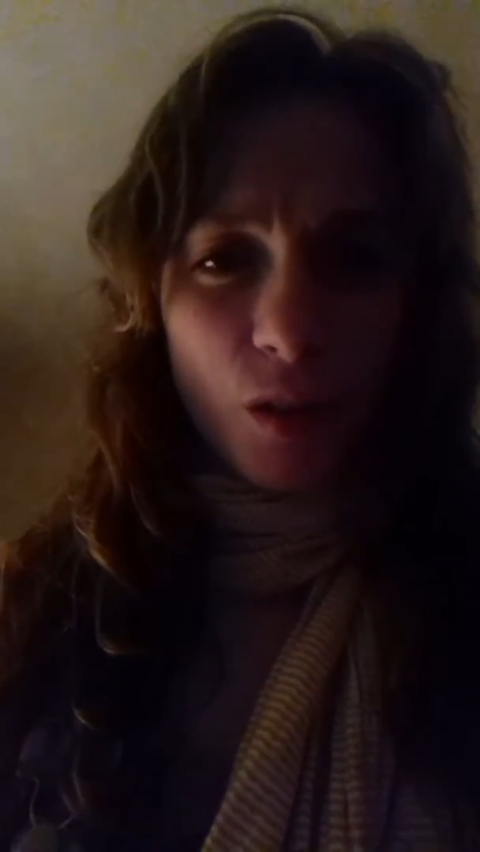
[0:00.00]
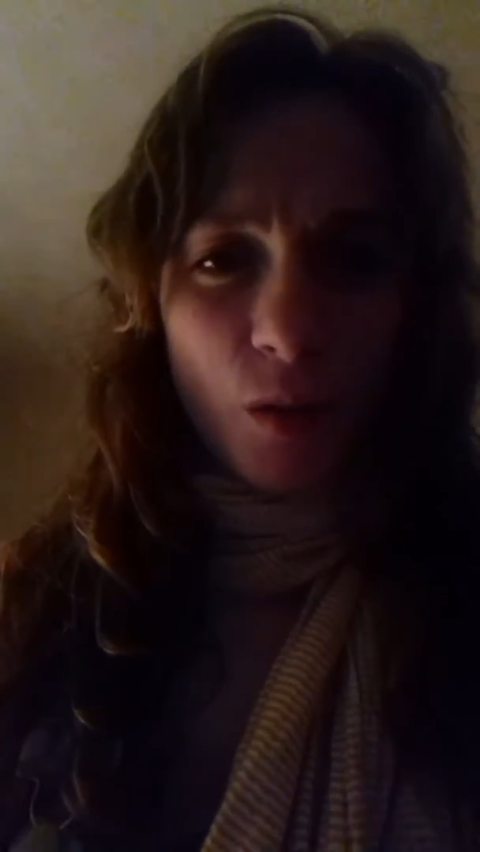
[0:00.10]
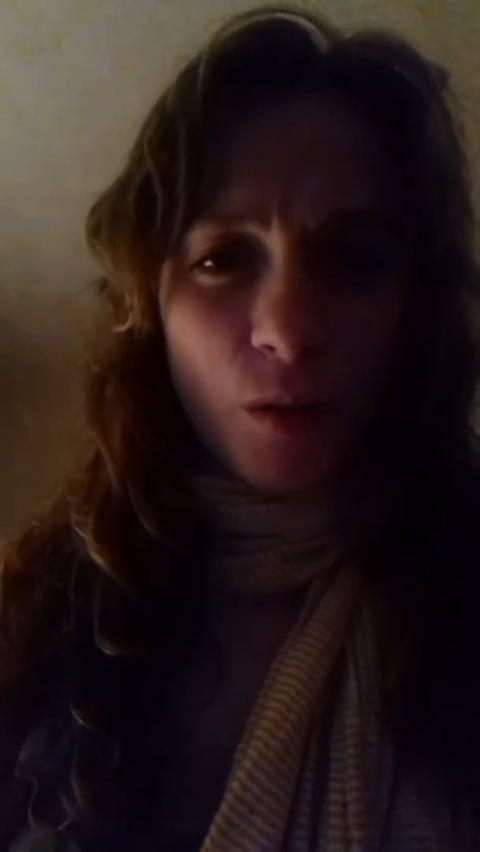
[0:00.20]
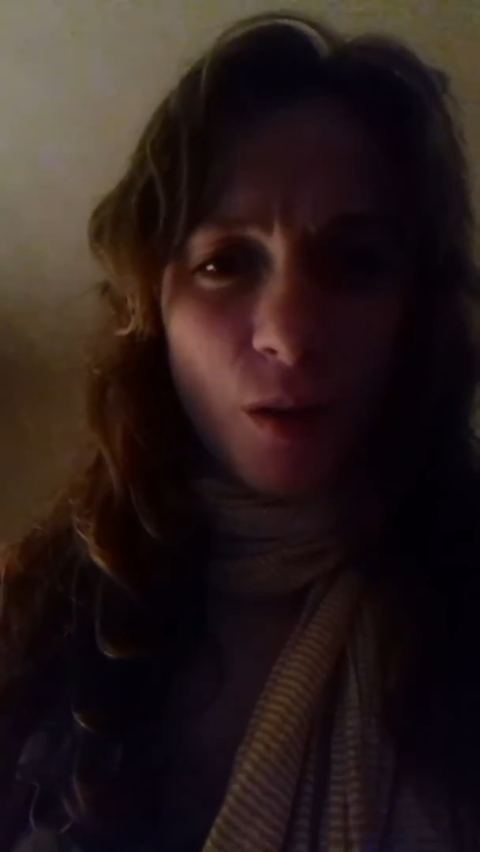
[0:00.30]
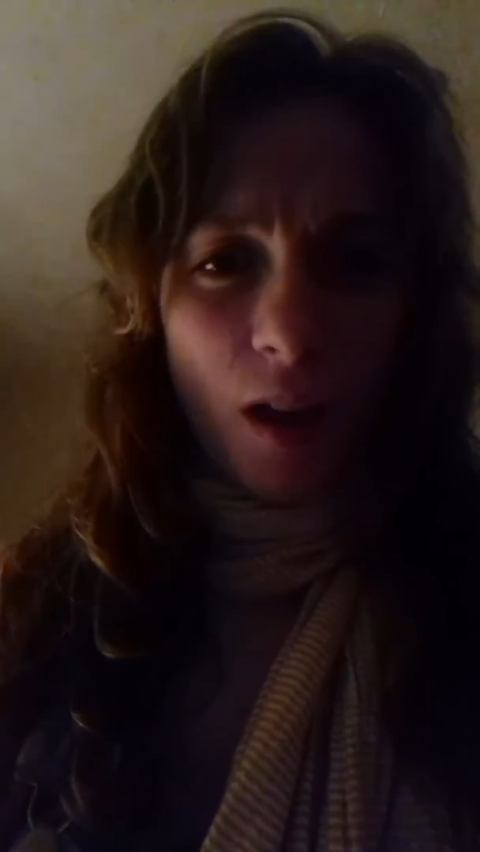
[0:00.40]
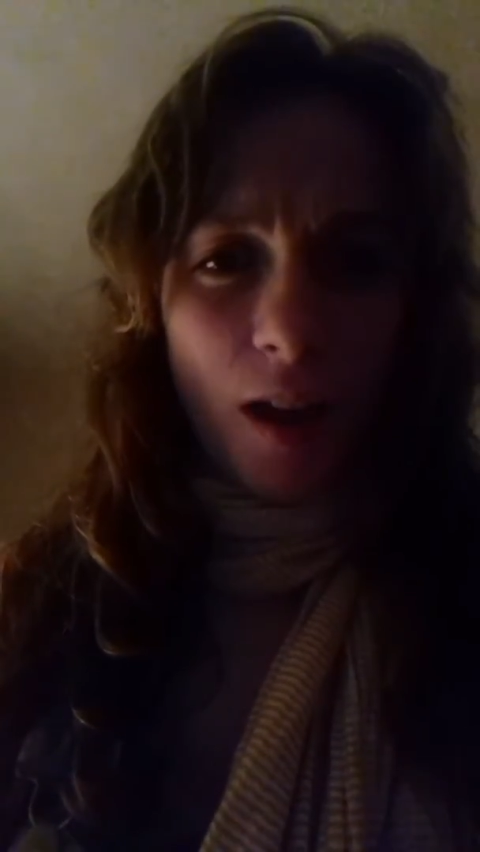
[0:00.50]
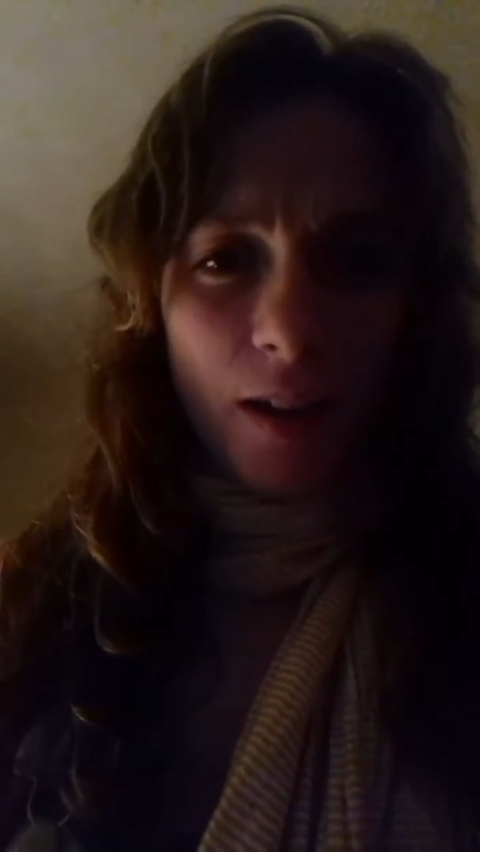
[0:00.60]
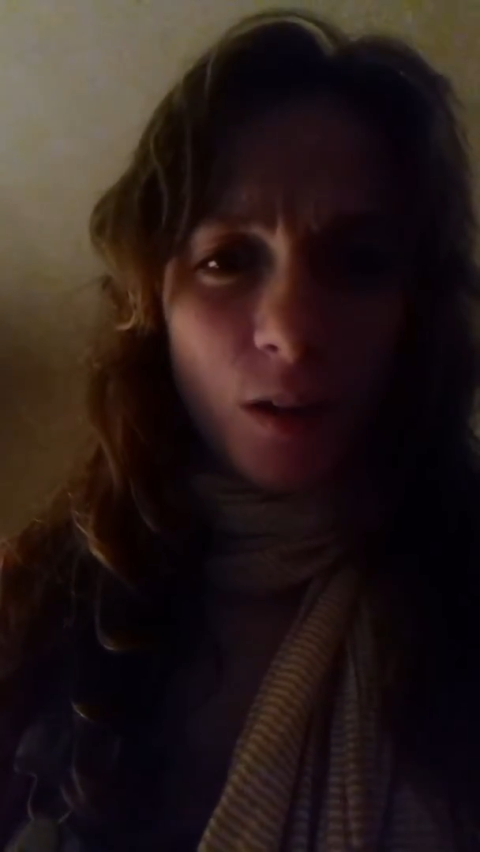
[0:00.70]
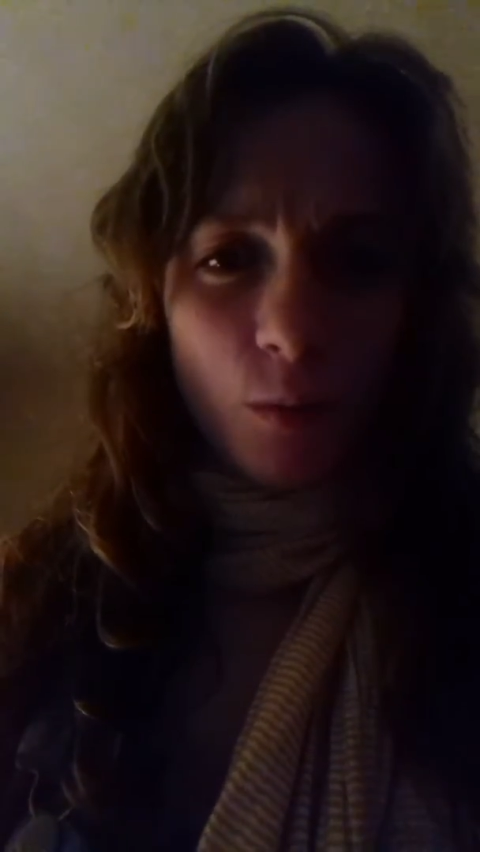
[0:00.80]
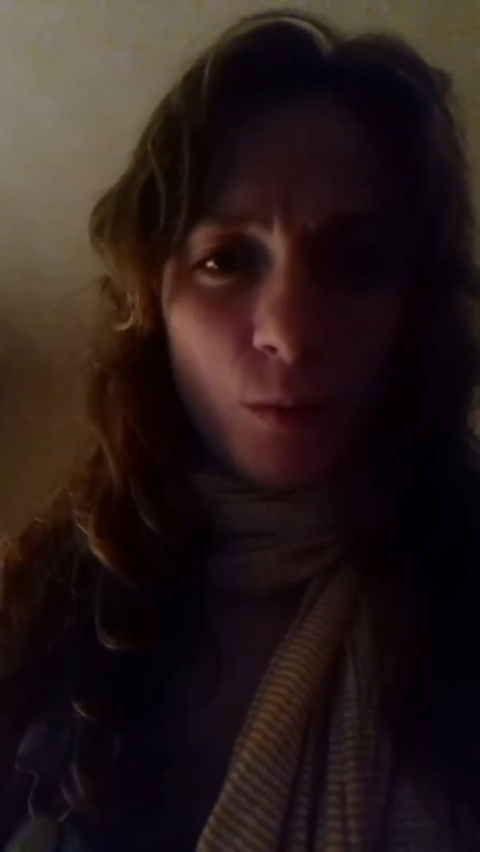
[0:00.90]
So I
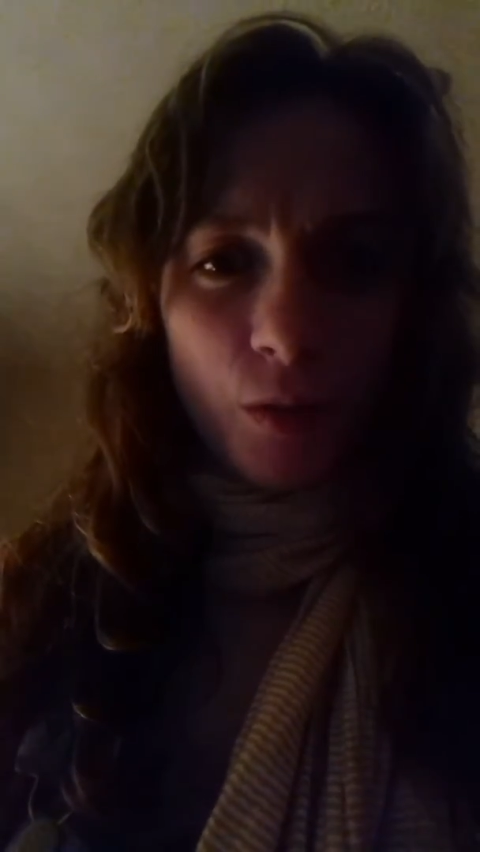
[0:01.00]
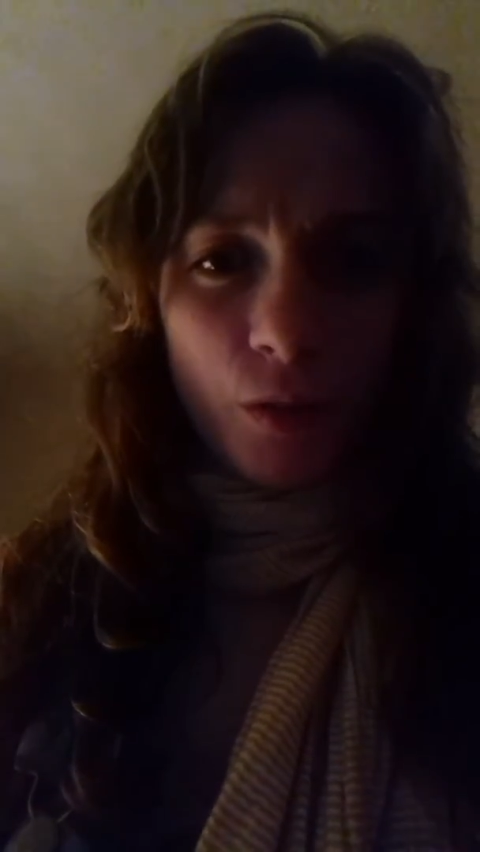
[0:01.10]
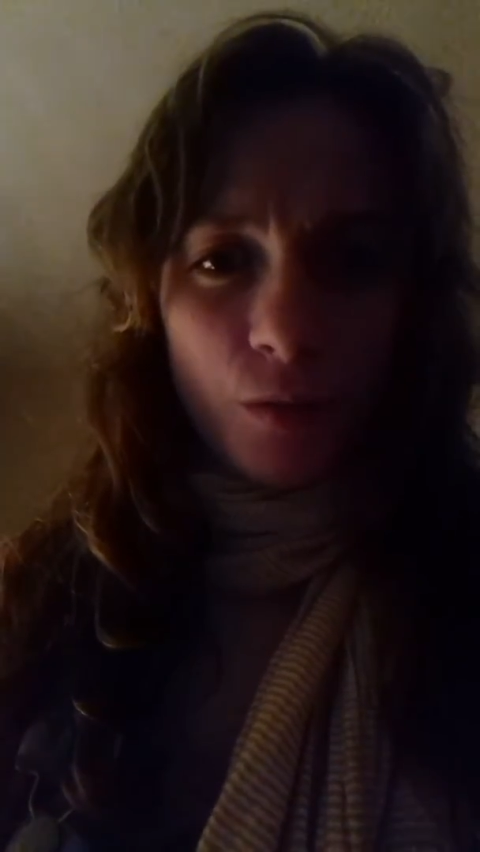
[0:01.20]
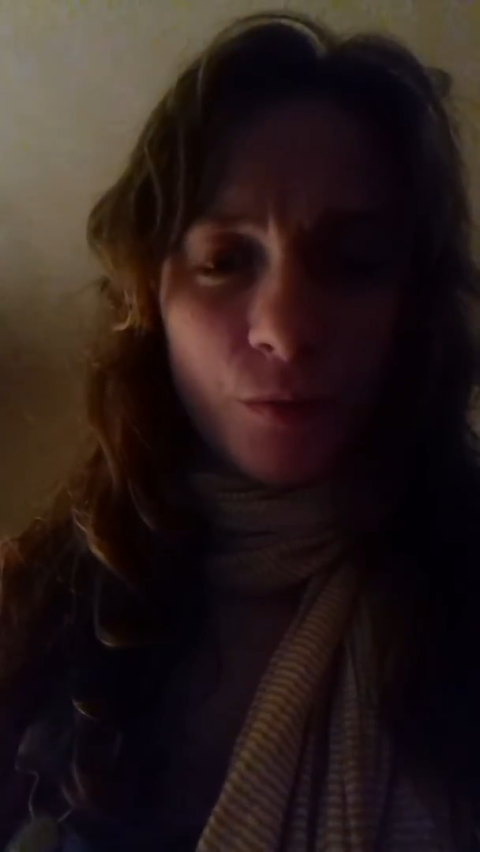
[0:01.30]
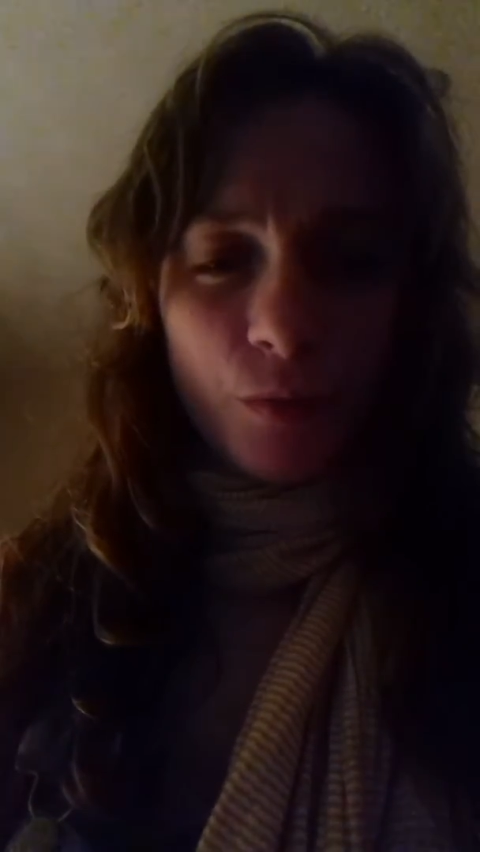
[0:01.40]
had a word